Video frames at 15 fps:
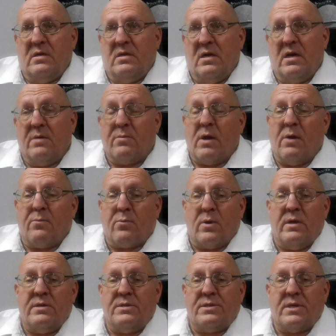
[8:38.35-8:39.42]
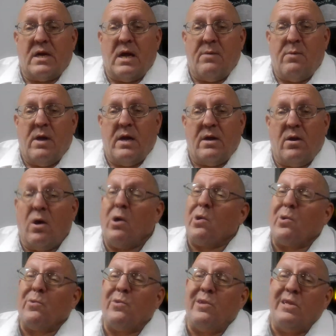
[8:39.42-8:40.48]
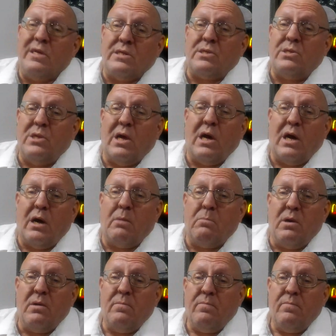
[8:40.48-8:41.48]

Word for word: I've got friends that I've had longer than this job.